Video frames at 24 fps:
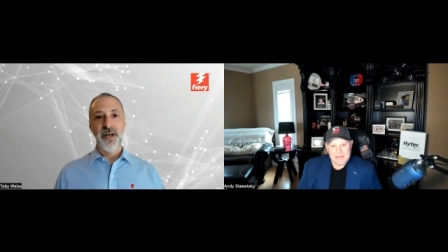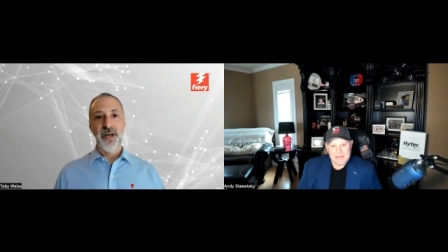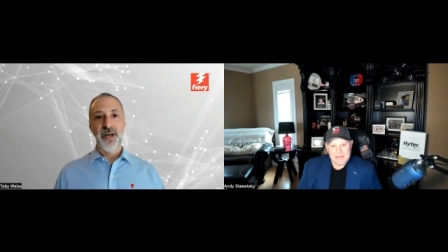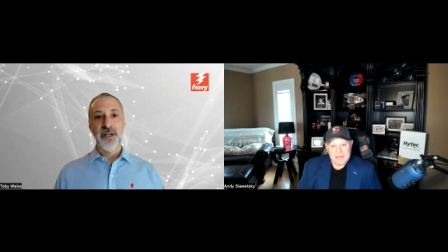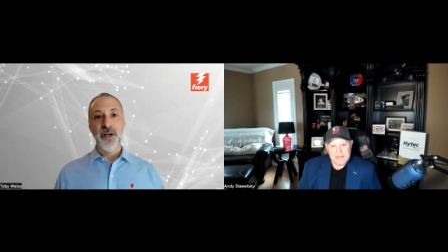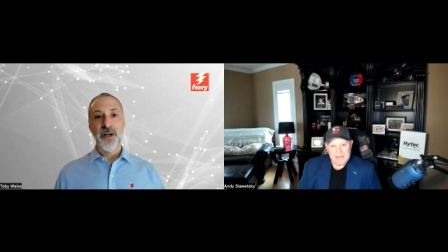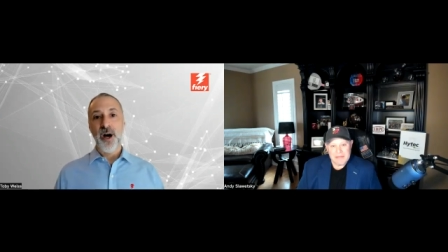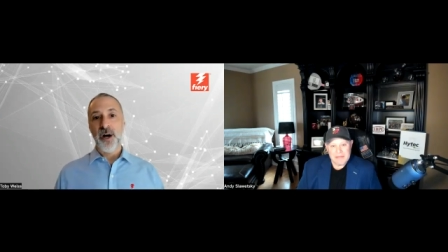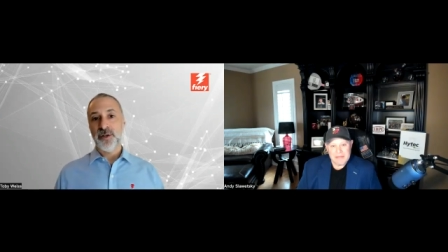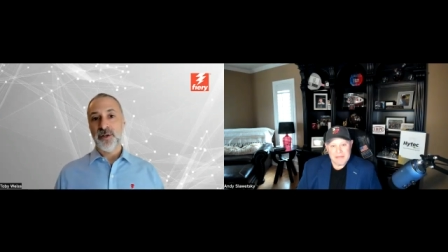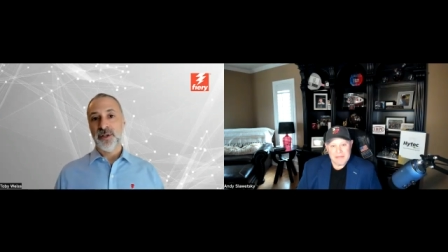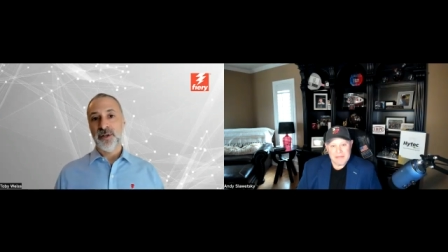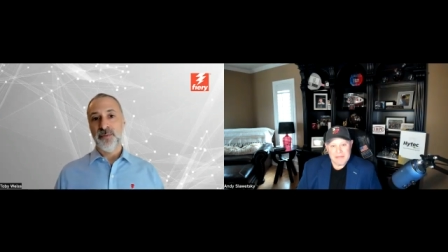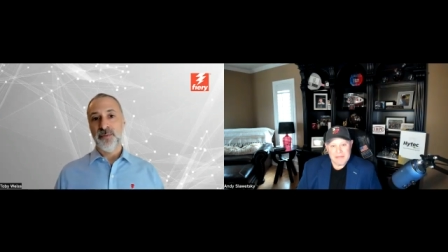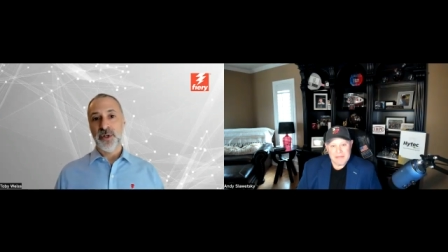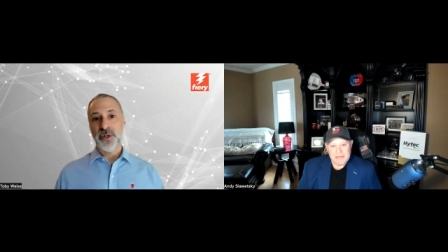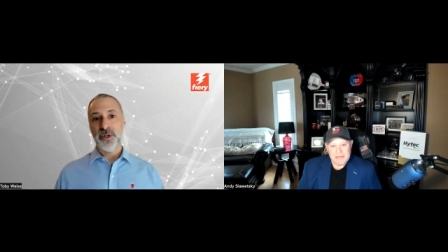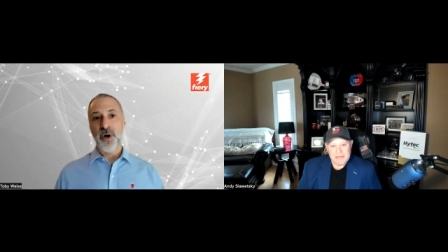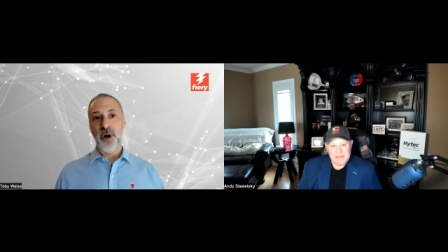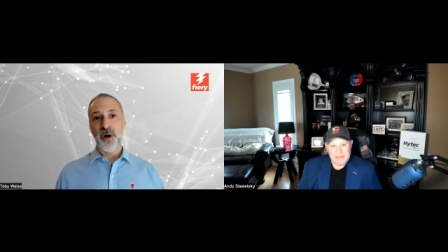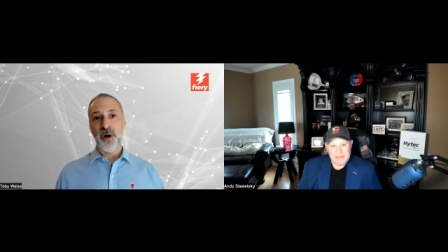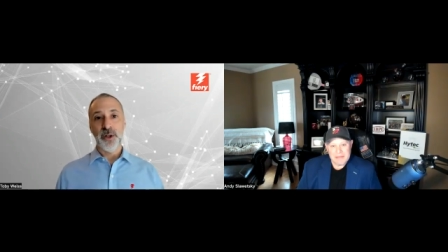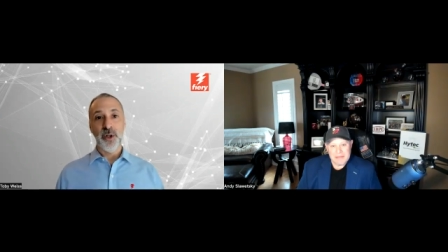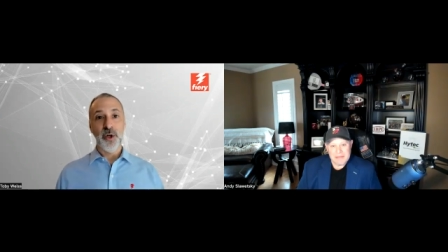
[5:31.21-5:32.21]
Customers
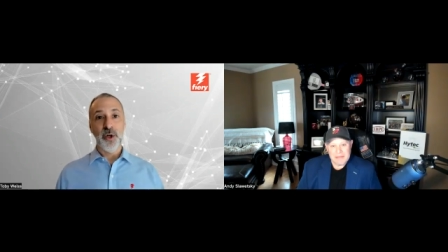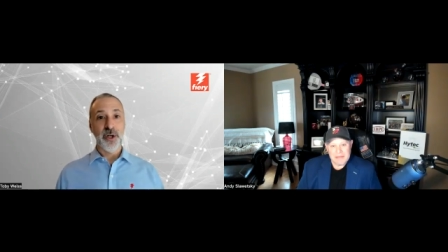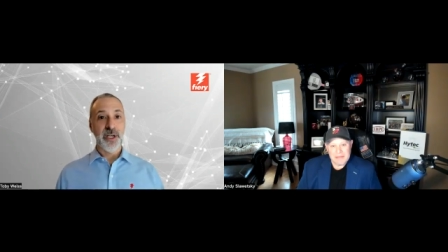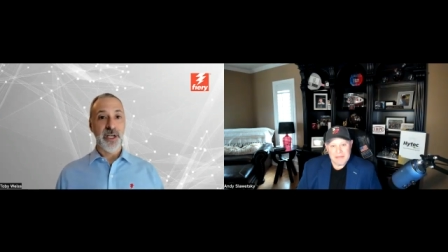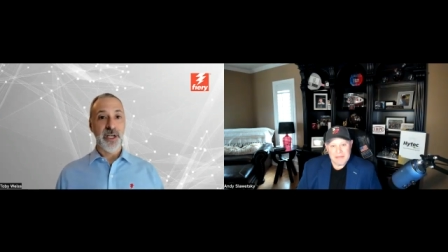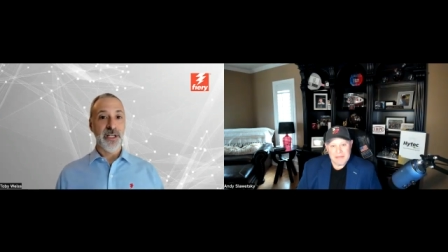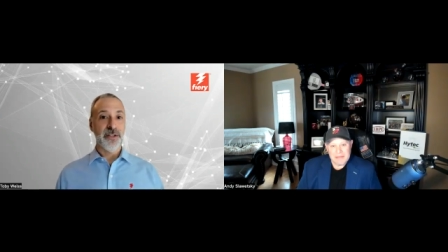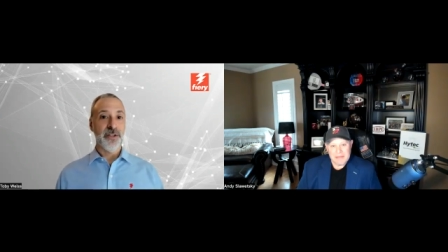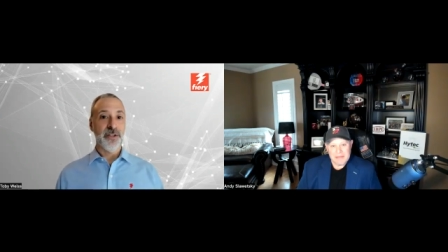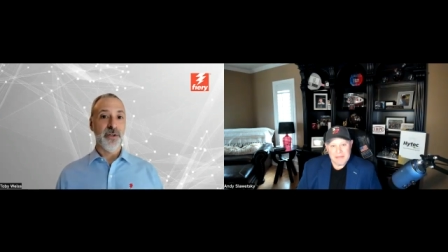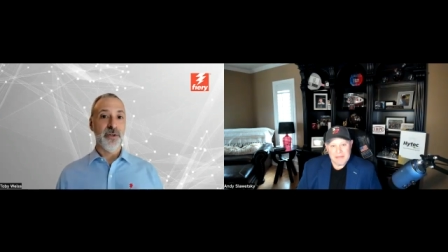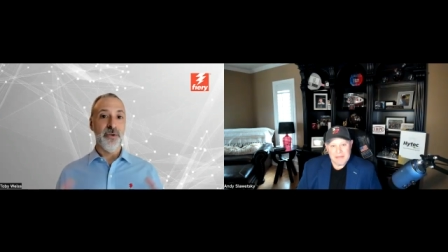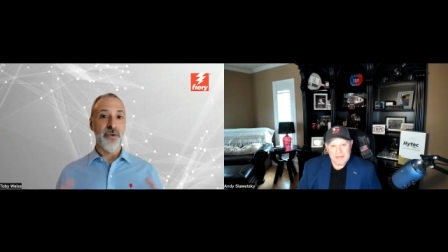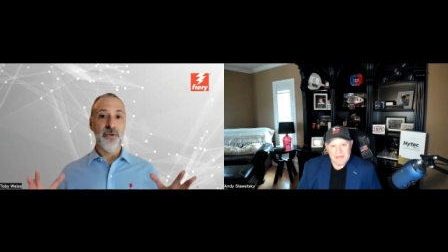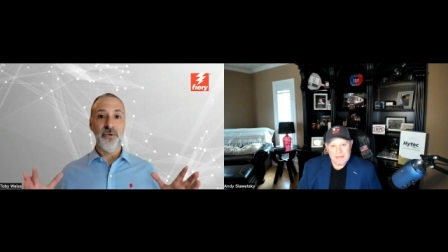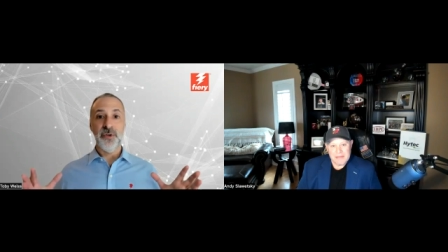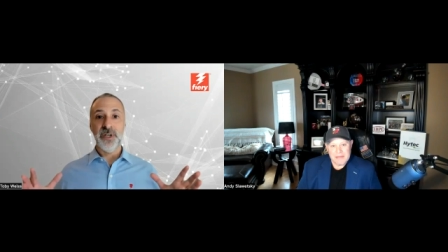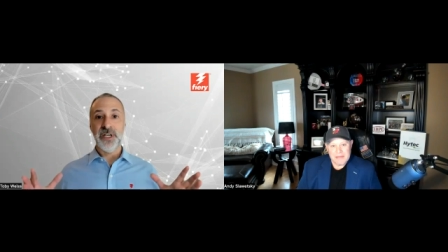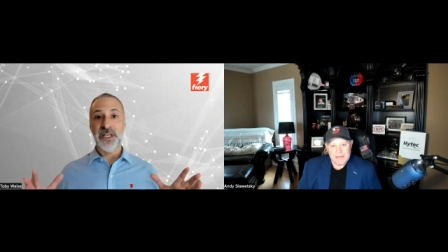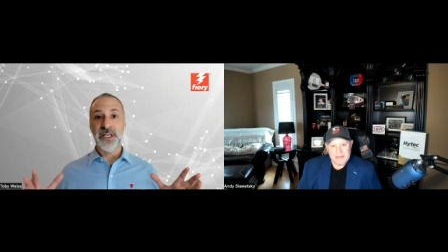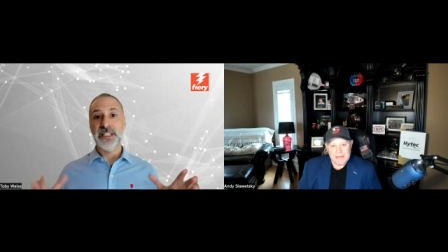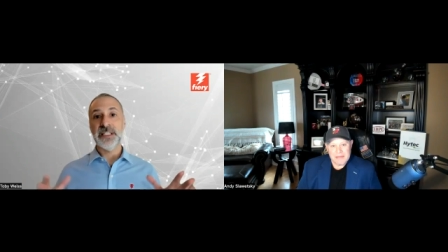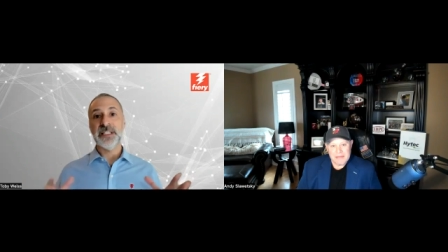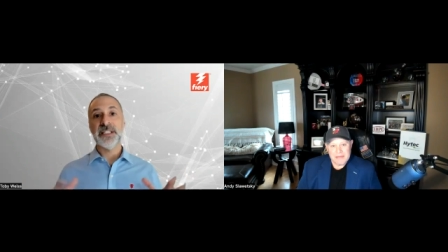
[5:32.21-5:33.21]
are looking to
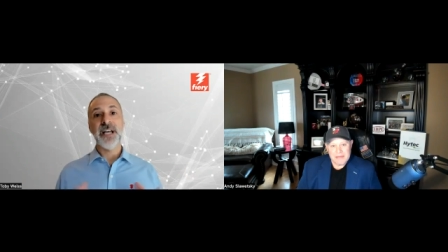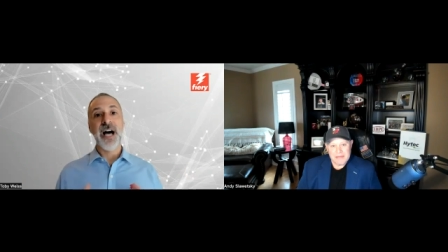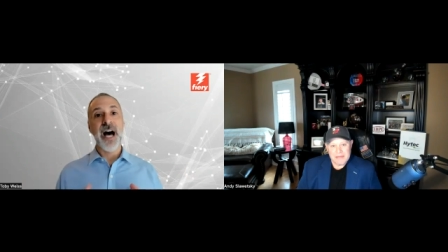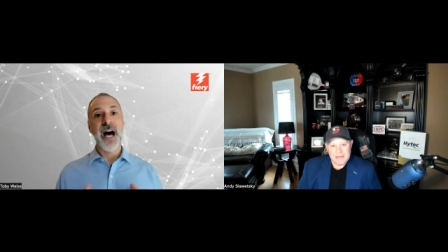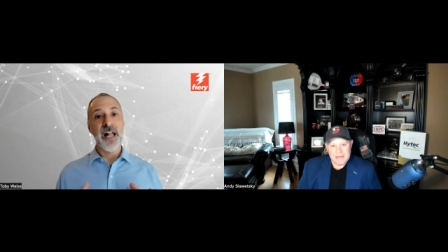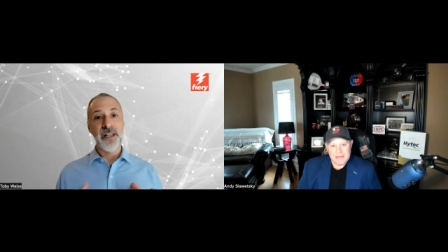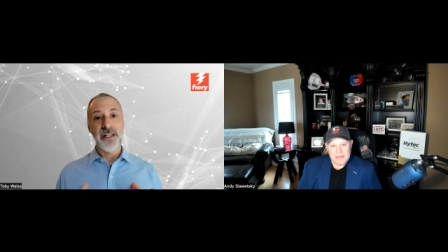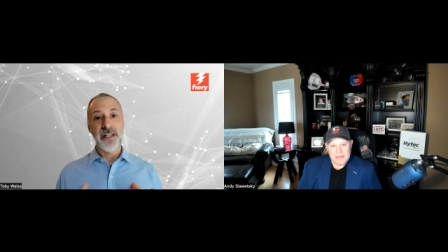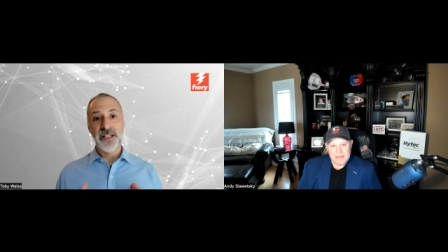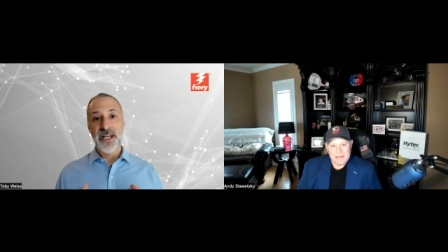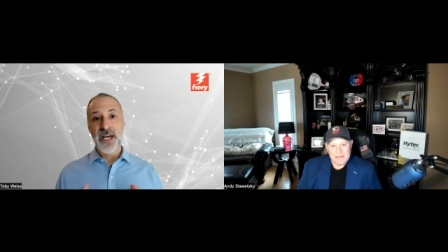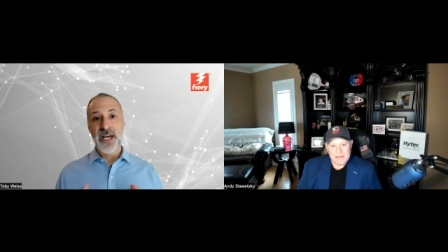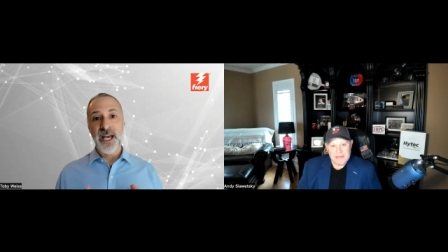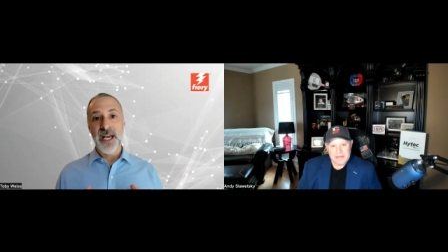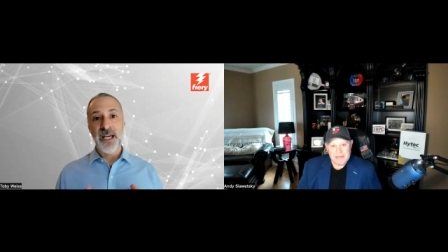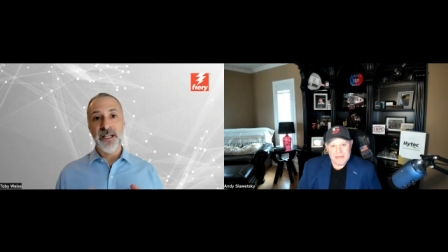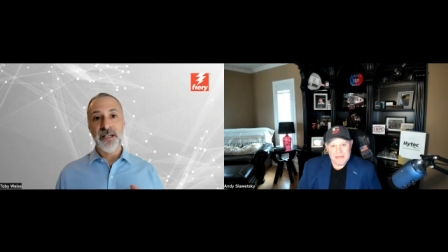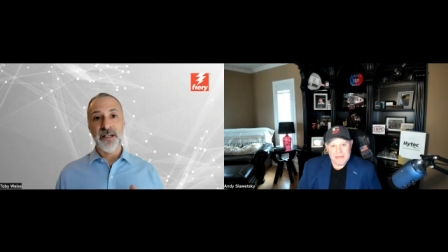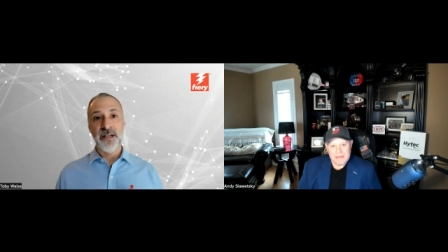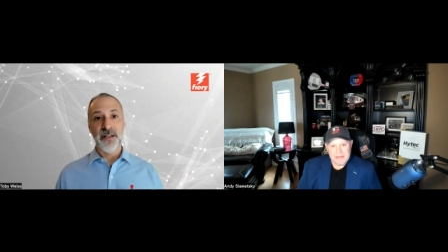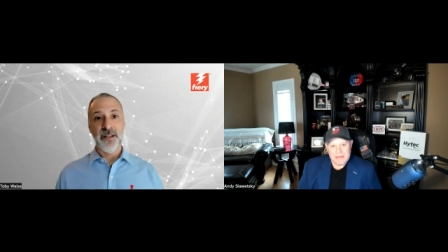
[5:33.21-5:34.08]
consolidate